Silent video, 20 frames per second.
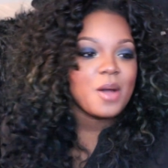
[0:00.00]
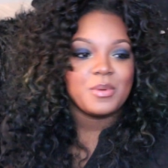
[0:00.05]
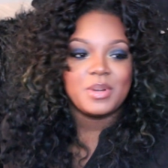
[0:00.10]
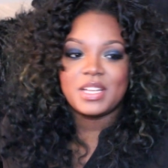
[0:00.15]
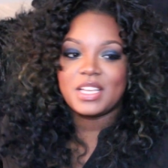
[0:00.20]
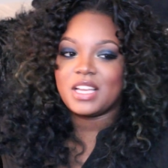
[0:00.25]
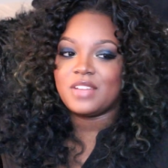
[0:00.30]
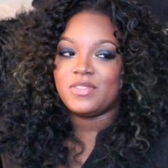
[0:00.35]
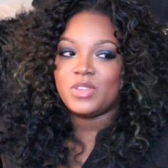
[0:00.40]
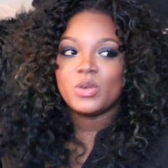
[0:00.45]
I
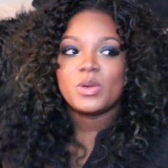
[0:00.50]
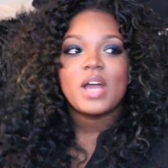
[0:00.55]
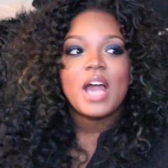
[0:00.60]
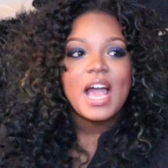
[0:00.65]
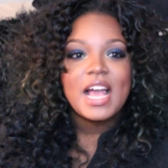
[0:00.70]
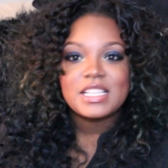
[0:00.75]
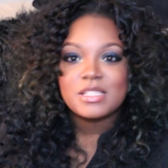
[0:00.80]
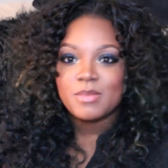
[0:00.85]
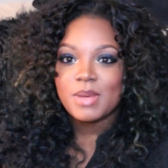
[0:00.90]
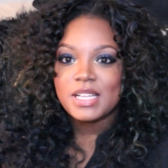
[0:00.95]
want to give you
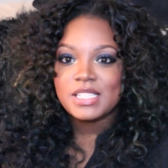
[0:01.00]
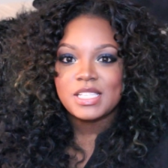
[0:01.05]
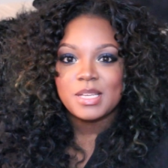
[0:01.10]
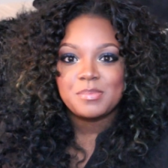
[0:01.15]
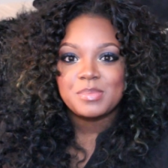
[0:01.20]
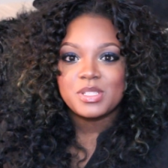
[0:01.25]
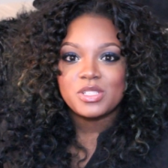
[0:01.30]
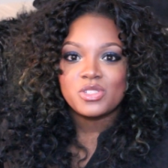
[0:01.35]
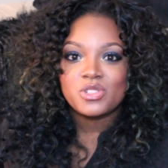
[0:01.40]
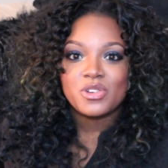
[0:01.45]
guys my
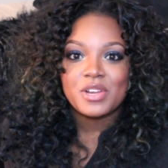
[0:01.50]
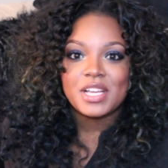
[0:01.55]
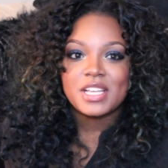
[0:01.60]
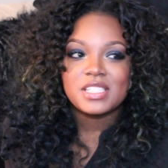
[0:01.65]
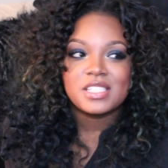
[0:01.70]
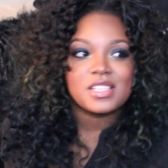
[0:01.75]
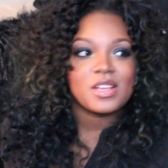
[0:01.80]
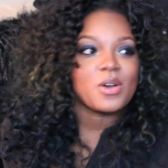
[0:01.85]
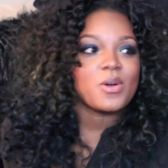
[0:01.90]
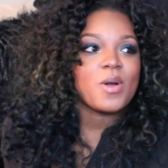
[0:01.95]
tips and
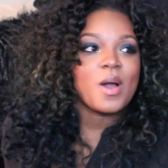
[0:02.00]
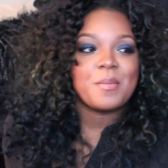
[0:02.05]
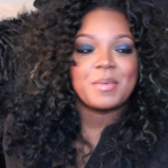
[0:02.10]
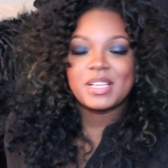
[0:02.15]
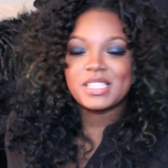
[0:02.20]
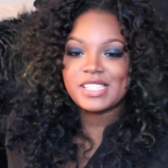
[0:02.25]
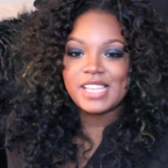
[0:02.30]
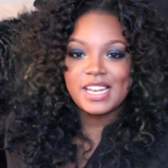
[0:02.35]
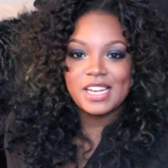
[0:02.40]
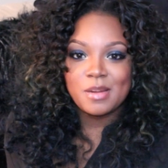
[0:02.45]
tricks. So I'm
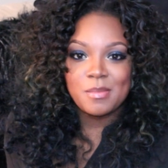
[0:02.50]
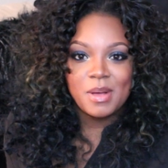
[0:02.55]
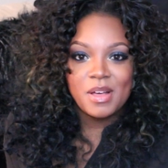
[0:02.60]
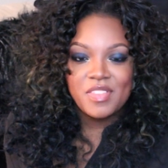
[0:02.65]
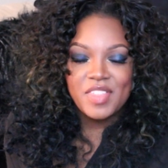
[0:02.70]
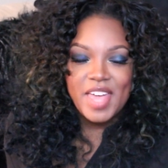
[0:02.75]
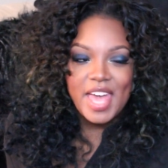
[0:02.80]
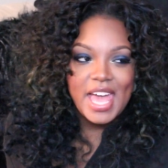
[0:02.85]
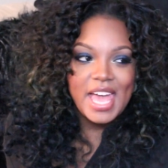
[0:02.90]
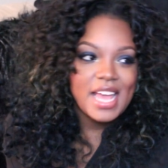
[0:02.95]
excited
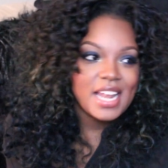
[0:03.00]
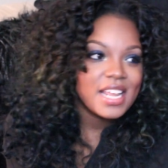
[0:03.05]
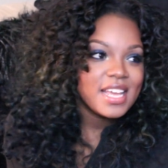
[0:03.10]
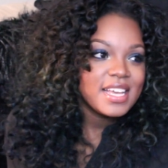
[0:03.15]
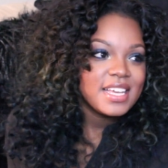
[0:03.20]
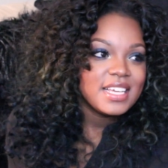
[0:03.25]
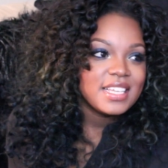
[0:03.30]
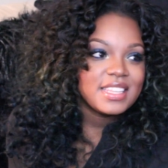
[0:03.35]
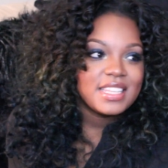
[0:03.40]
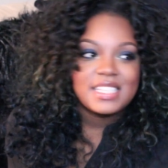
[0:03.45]
about that.
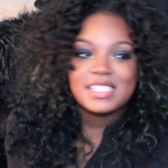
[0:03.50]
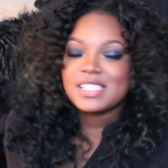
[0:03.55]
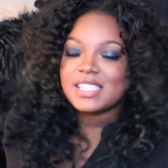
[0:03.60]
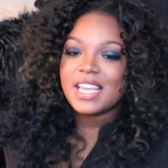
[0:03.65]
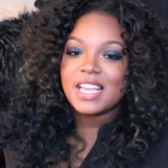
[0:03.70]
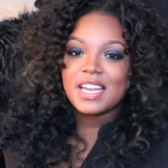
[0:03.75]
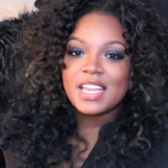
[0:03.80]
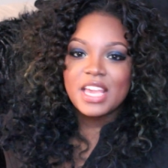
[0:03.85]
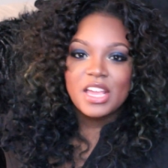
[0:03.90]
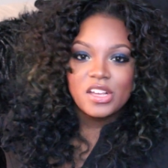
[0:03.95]
The
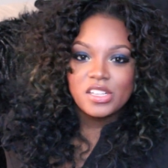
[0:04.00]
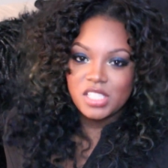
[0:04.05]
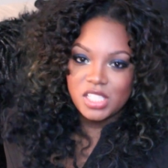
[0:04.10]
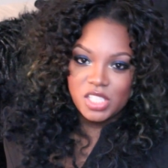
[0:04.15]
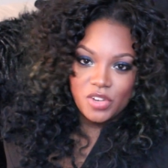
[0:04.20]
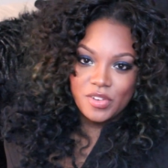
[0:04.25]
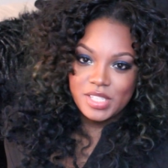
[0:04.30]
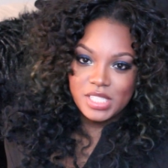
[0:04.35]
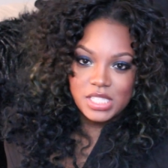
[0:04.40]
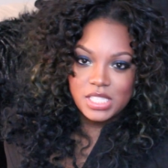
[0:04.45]
skincare
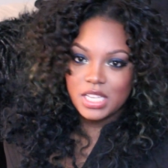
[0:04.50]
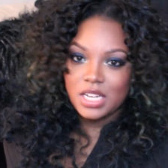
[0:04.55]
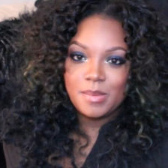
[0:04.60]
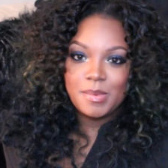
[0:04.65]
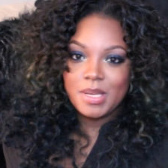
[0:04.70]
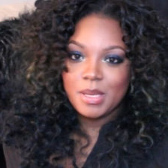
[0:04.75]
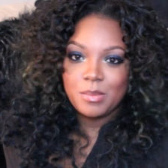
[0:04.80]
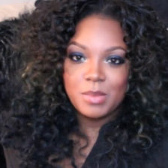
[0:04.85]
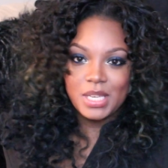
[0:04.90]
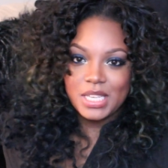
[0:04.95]
series is going to
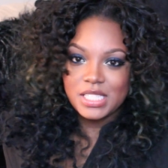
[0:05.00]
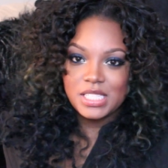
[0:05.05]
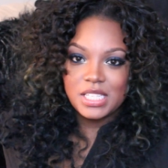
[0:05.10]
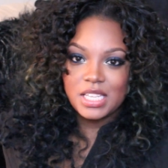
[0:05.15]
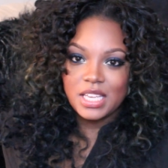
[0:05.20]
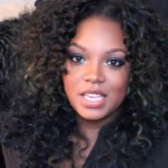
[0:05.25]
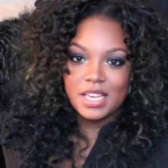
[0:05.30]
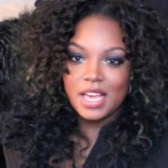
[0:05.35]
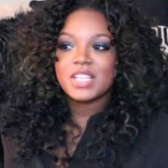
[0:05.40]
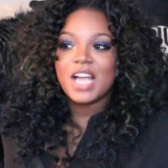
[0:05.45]
be
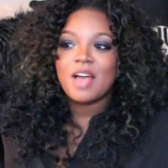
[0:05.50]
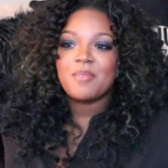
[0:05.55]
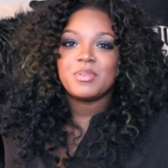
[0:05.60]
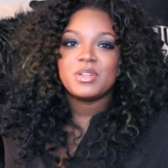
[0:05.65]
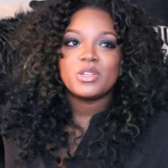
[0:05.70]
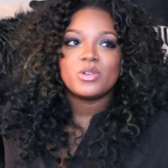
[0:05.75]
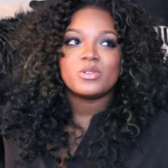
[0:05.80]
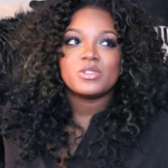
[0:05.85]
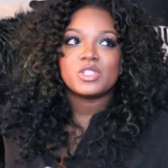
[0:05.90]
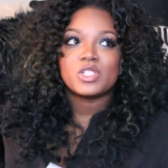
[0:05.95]
amazing. I've
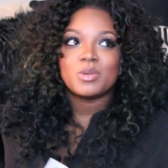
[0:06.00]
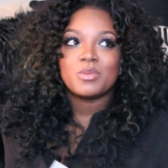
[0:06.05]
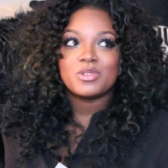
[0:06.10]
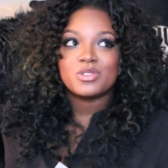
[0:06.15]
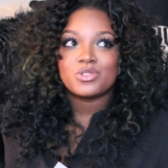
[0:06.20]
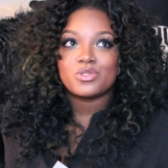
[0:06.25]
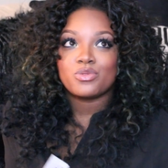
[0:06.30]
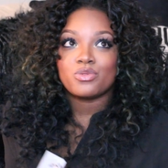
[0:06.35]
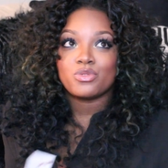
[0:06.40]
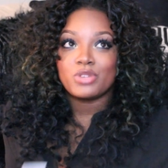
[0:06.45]
been doing so
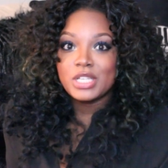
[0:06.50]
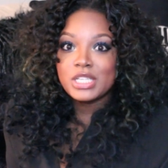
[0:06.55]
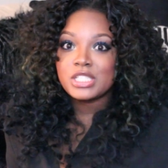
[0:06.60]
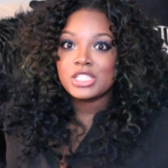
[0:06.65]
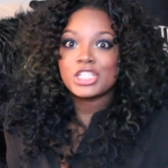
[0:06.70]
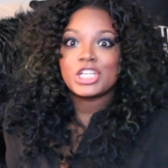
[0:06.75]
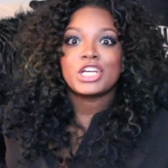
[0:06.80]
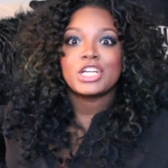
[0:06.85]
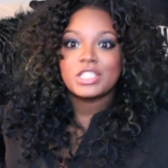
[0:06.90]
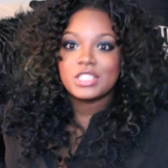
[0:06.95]
much
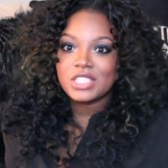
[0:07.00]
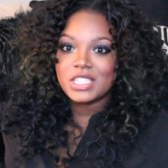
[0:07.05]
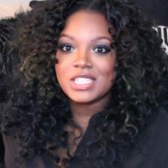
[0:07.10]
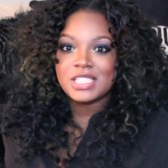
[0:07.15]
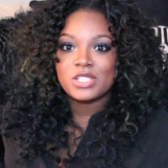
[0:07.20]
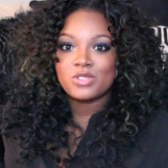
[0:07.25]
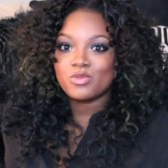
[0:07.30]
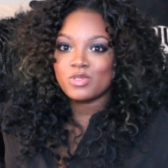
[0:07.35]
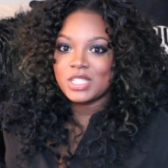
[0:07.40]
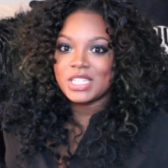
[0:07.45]
research.
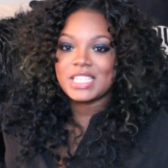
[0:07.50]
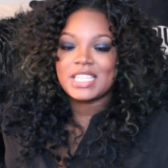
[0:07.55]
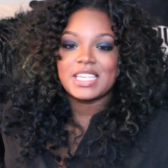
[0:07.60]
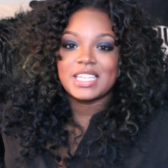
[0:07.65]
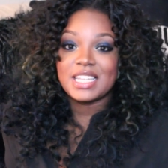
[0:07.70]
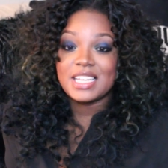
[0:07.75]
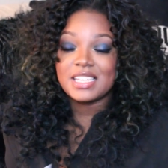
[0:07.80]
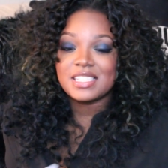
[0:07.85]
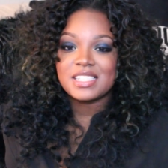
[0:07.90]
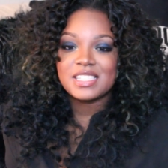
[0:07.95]
It's
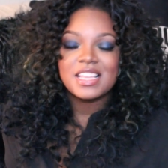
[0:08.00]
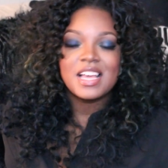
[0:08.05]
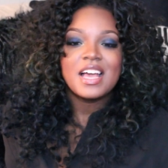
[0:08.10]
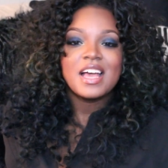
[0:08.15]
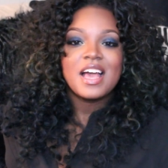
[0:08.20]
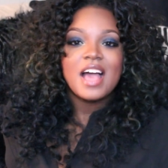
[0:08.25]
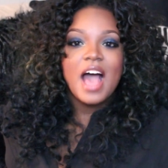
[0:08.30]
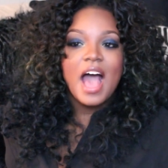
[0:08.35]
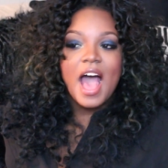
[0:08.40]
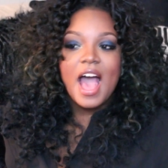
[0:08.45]
ridiculous.
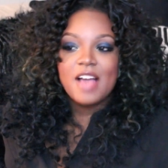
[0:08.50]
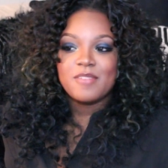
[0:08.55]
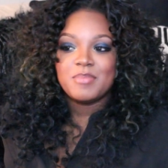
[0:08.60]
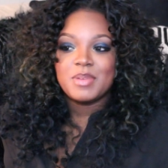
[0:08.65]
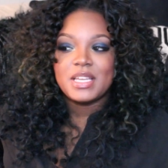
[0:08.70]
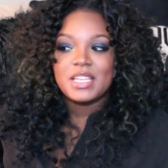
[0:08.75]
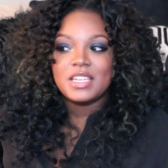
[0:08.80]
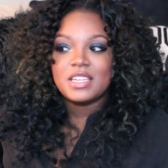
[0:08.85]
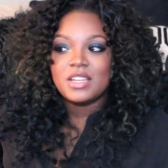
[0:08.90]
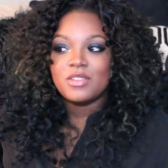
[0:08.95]
I've
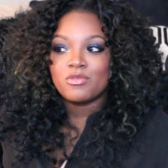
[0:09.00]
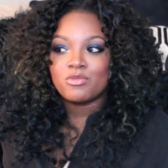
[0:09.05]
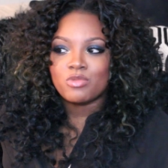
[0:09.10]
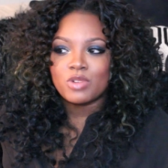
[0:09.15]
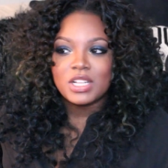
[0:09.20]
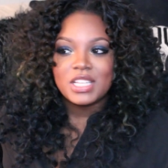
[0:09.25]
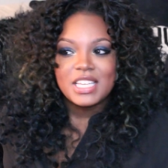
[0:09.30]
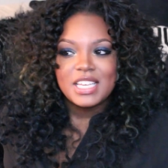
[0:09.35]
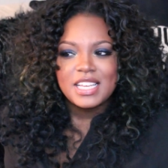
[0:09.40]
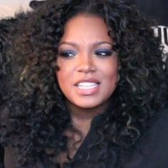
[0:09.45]
been
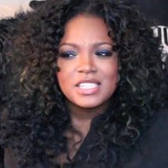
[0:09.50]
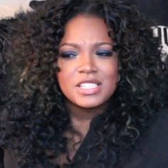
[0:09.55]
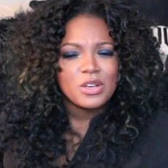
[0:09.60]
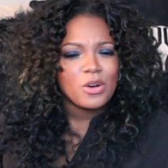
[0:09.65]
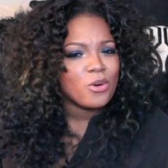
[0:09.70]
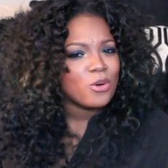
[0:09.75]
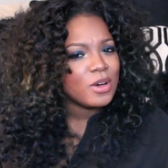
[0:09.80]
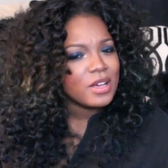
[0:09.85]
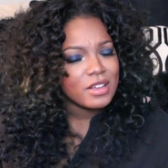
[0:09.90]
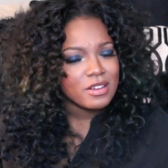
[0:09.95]
really into
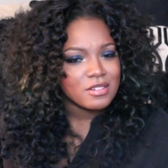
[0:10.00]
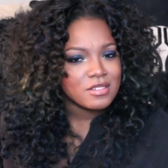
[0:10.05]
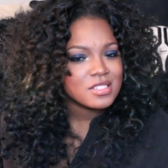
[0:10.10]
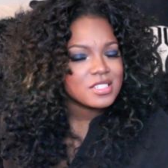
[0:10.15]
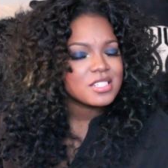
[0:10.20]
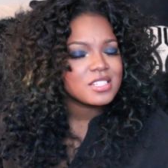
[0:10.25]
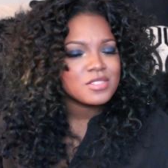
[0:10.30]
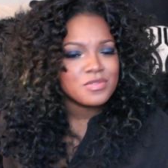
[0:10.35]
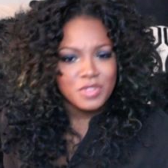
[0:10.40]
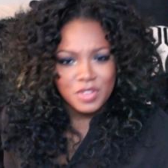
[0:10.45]

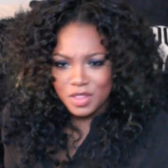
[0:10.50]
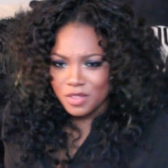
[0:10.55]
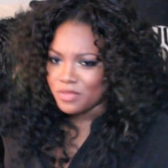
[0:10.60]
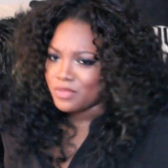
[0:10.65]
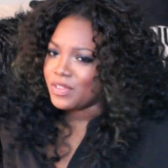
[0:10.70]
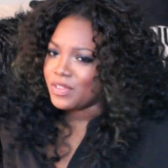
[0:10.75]
oils for the